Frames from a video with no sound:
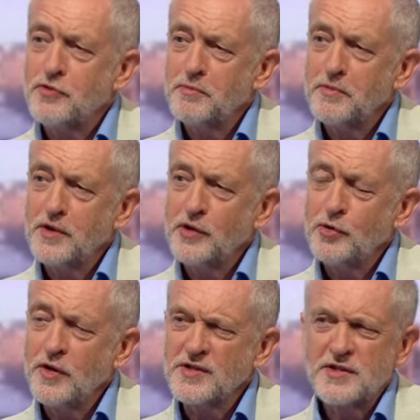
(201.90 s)
from
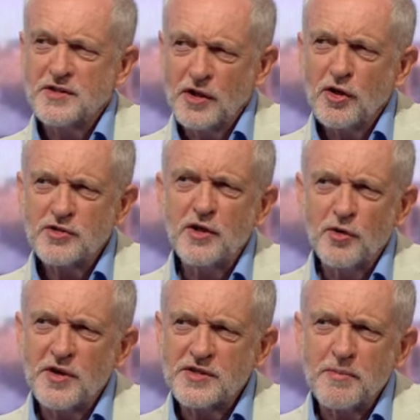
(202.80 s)
lawyers. There's a lot of
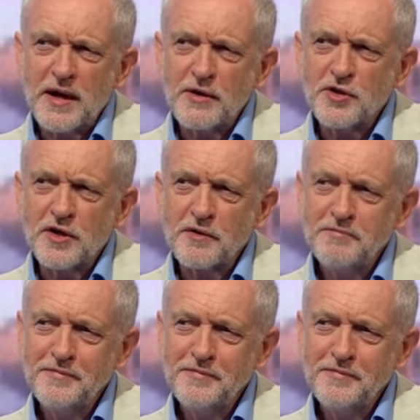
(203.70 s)
lawyers about, you know. There